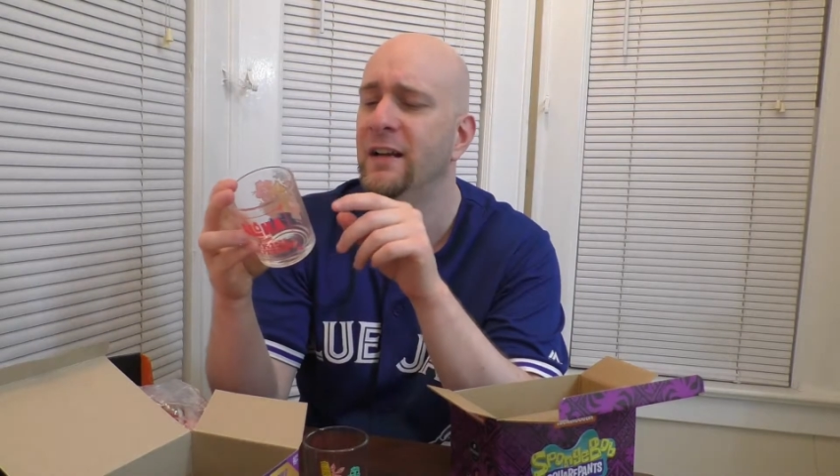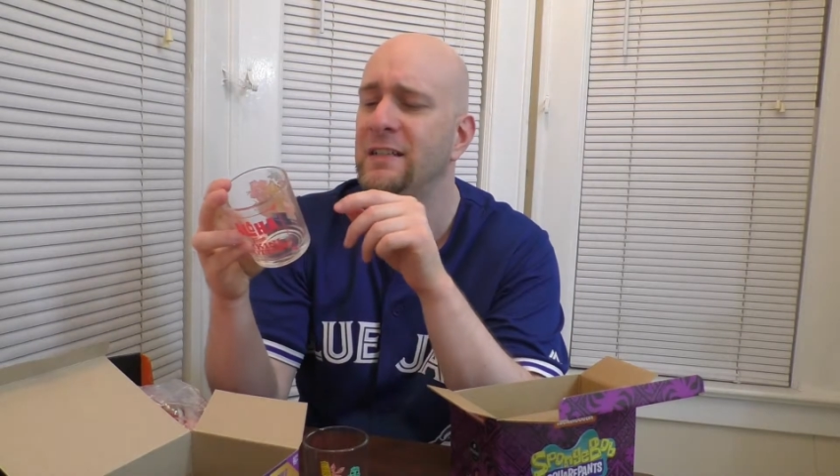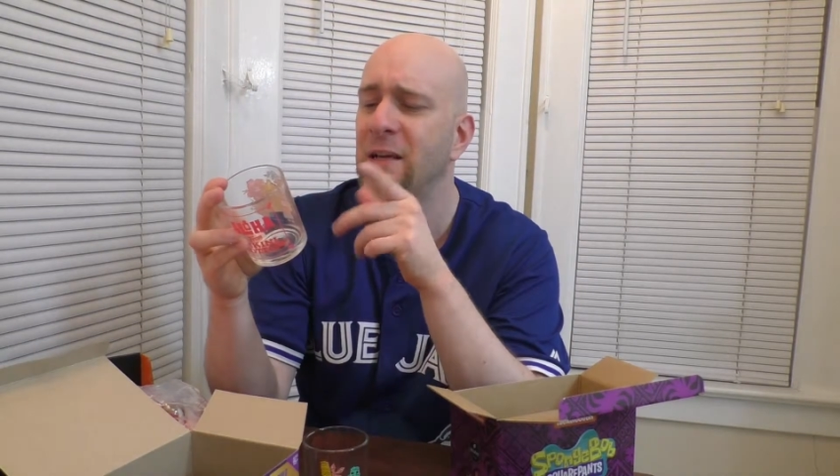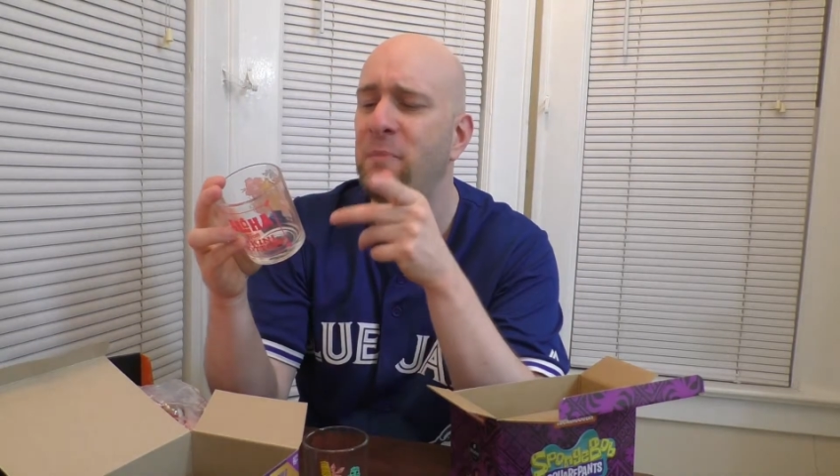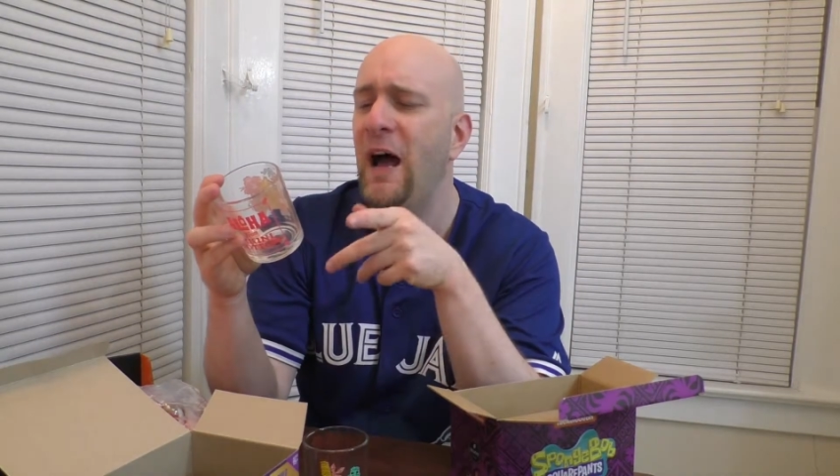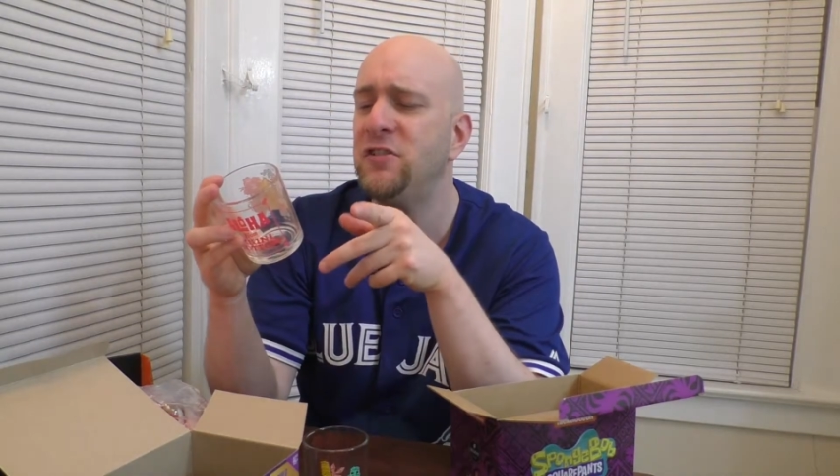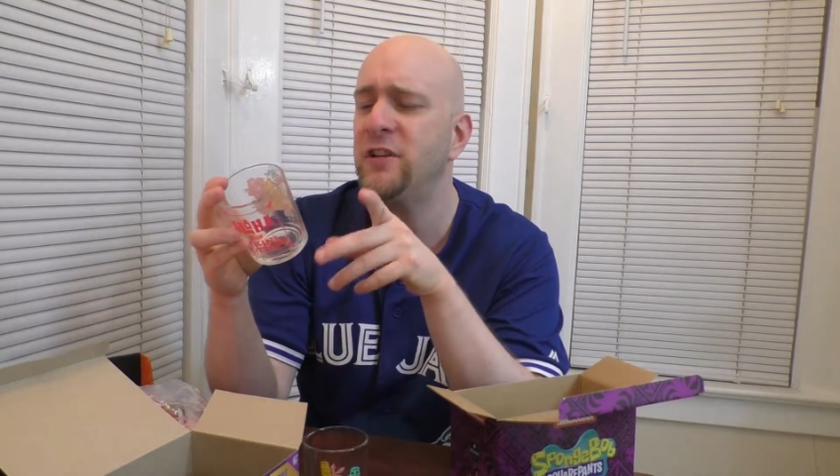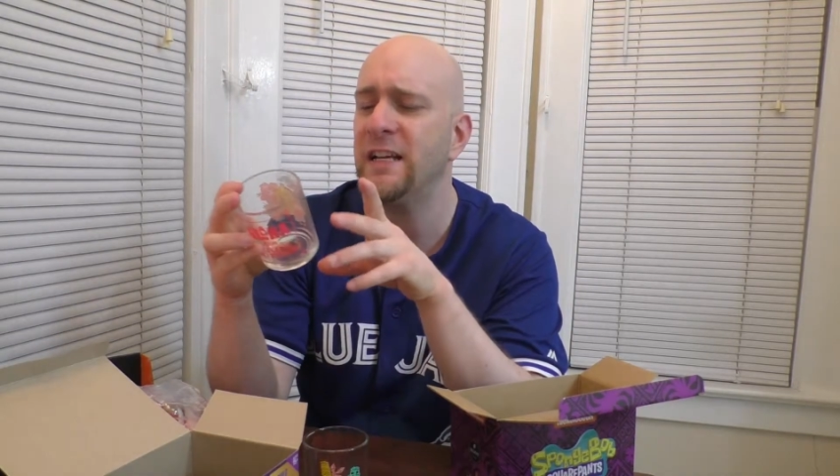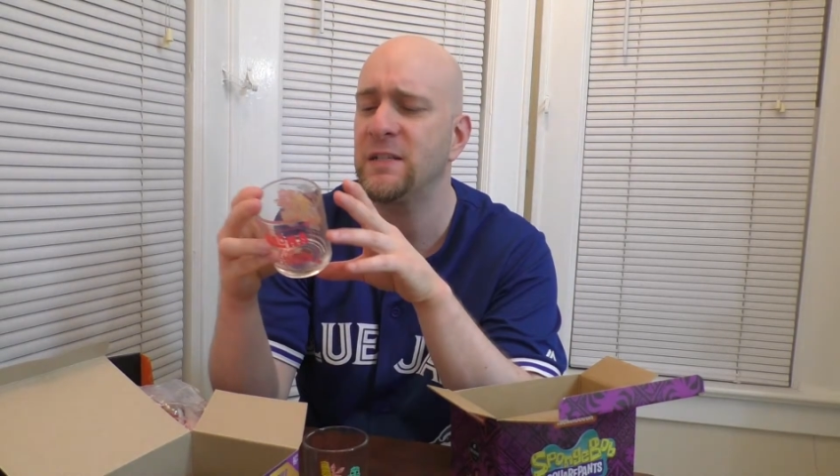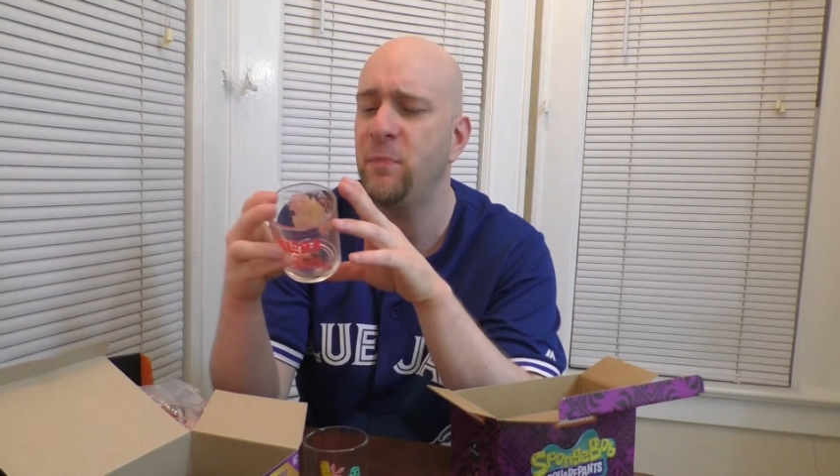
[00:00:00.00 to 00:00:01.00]
It's like
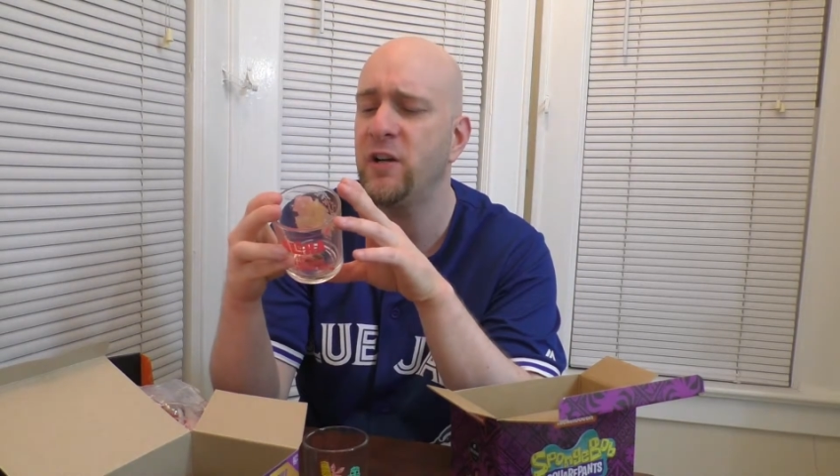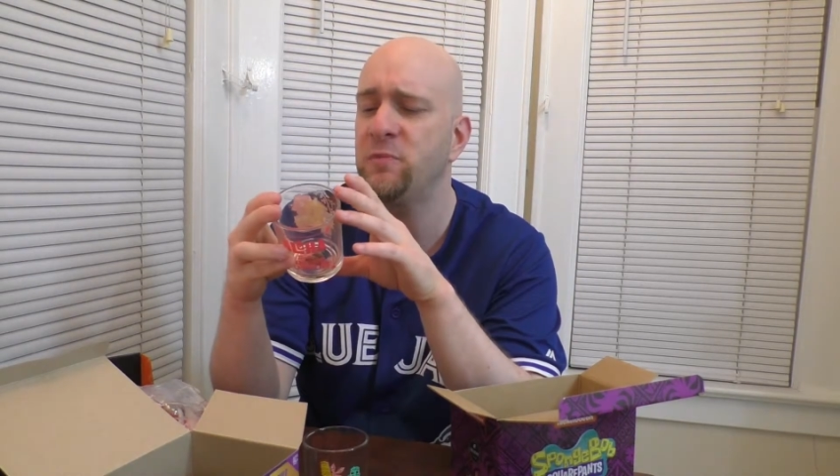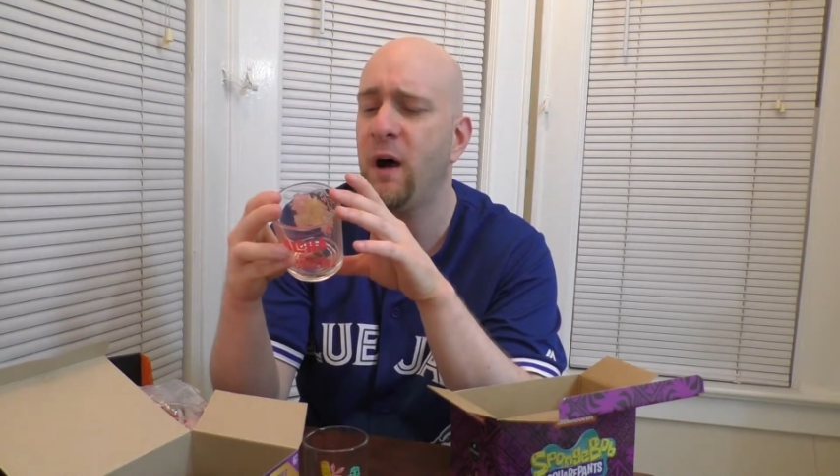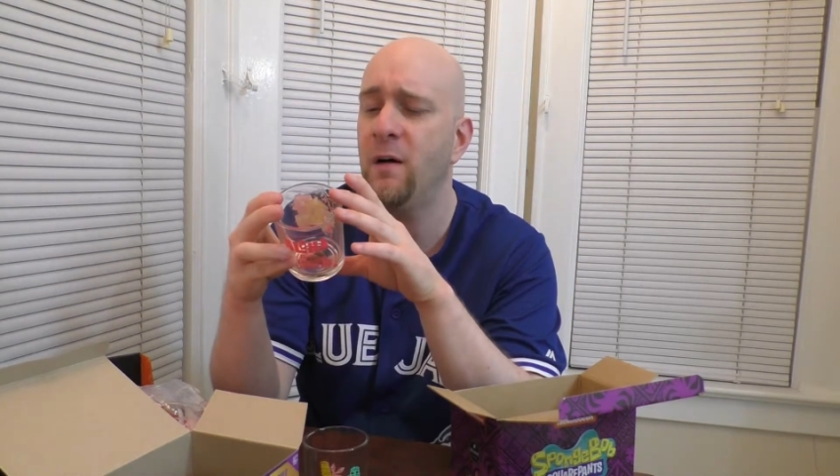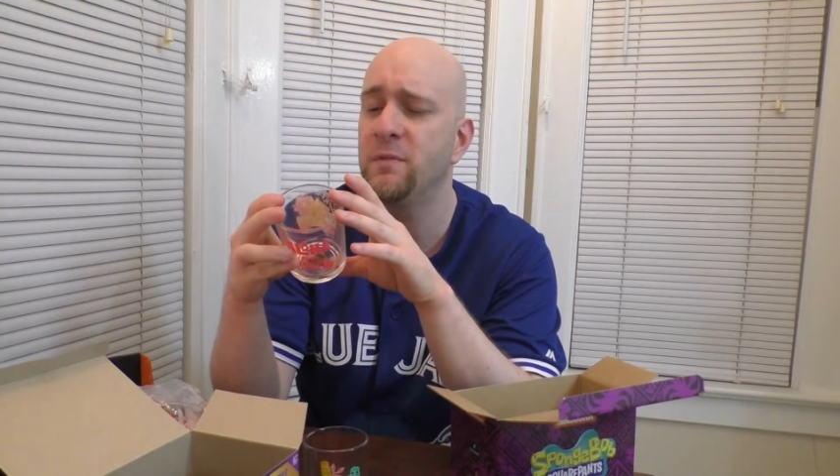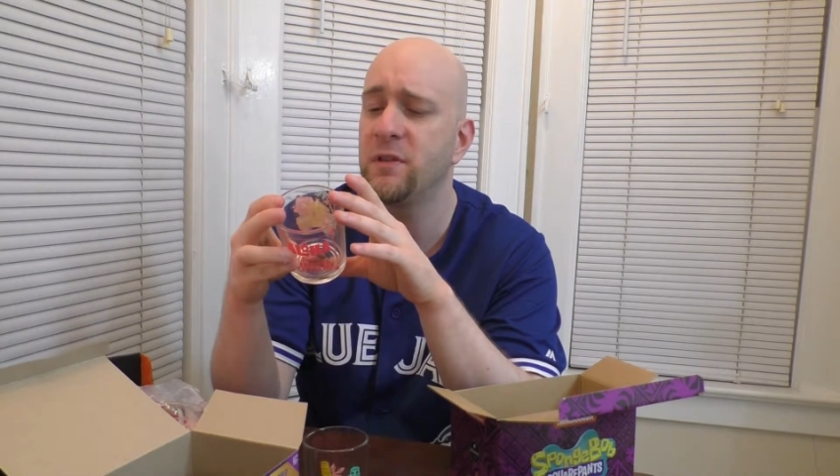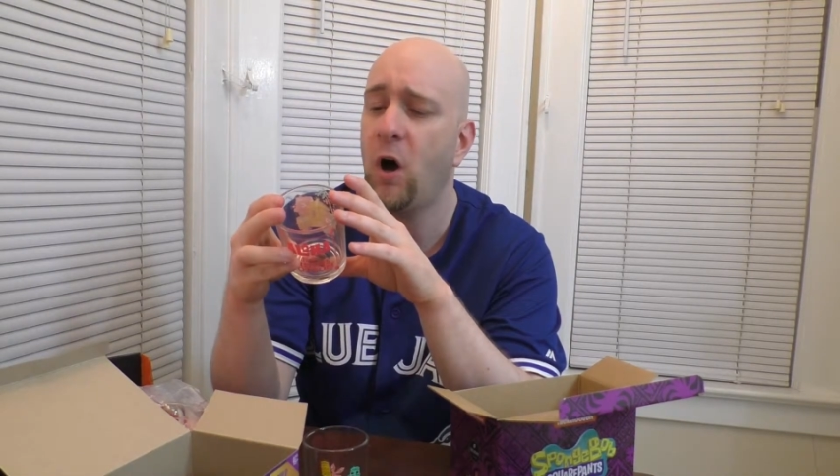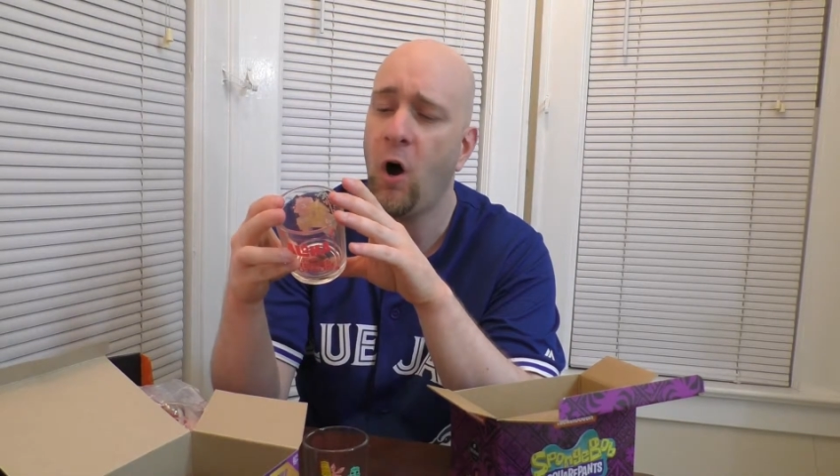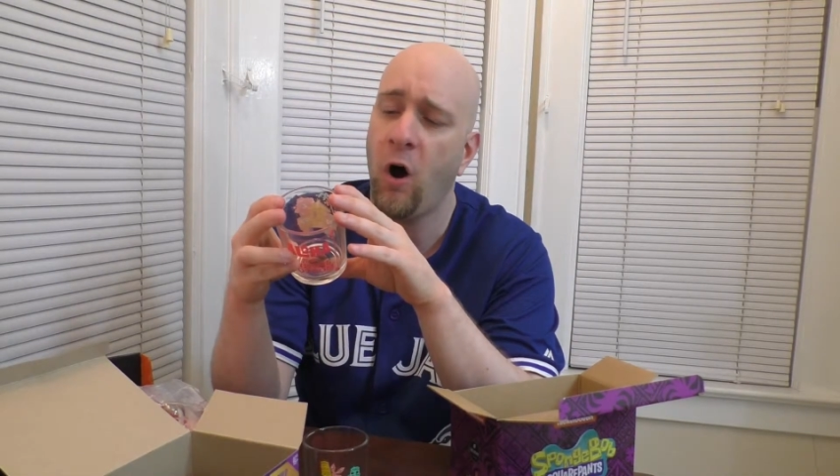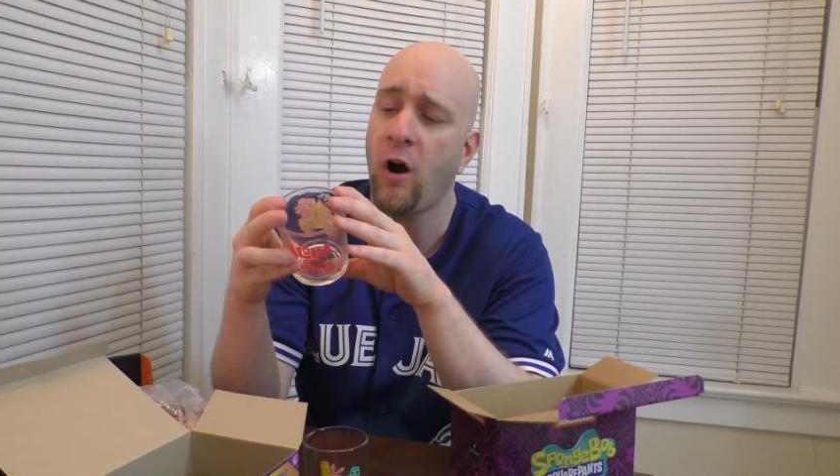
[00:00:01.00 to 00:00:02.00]
Patrick has SpongeBob's
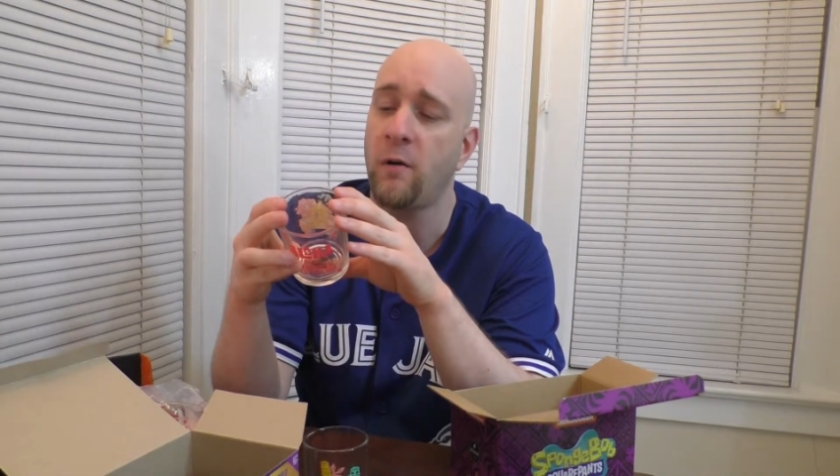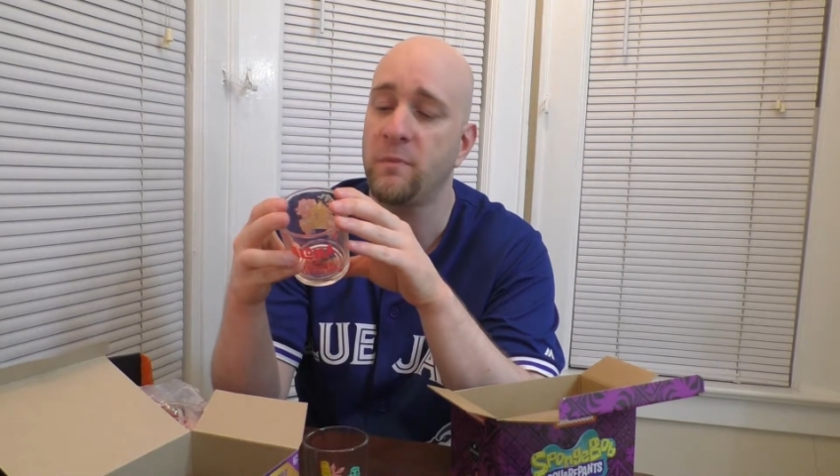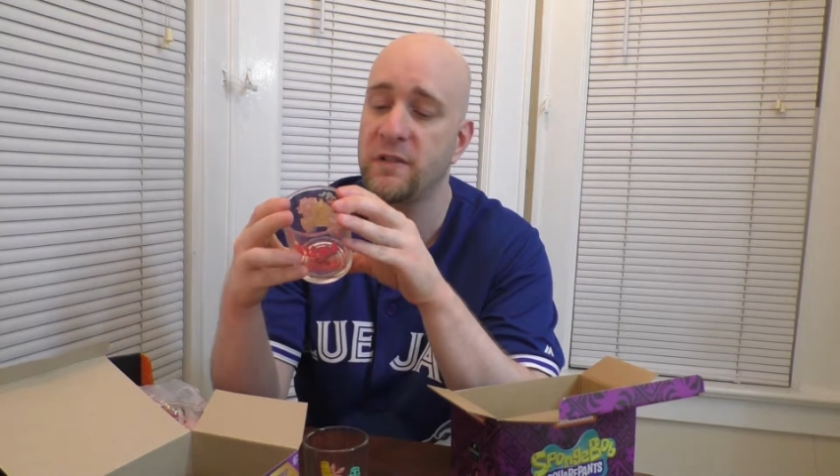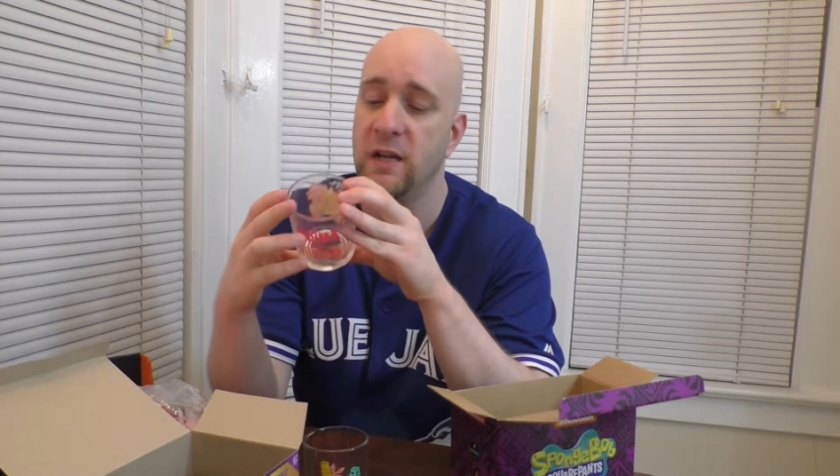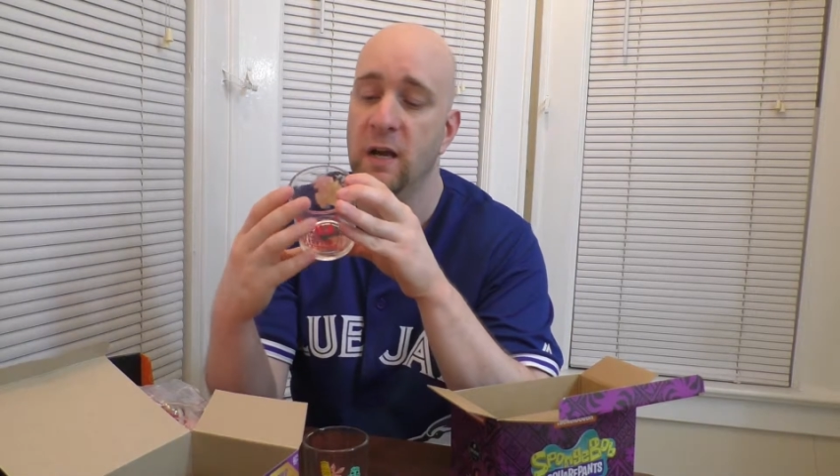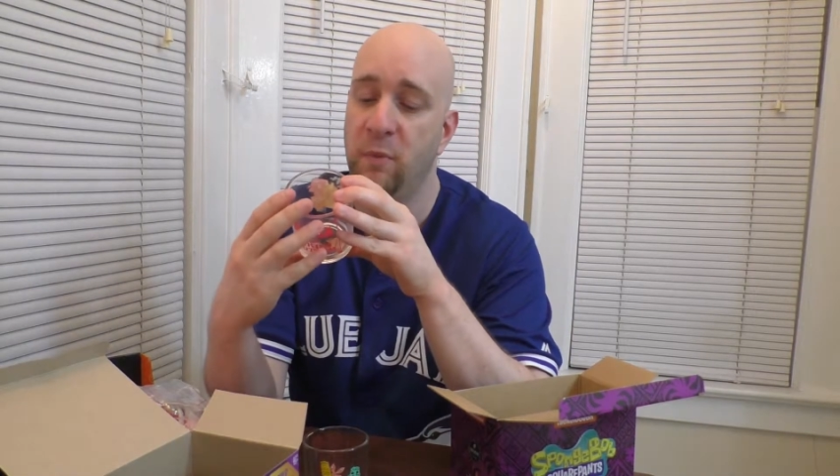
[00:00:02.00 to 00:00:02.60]
arms.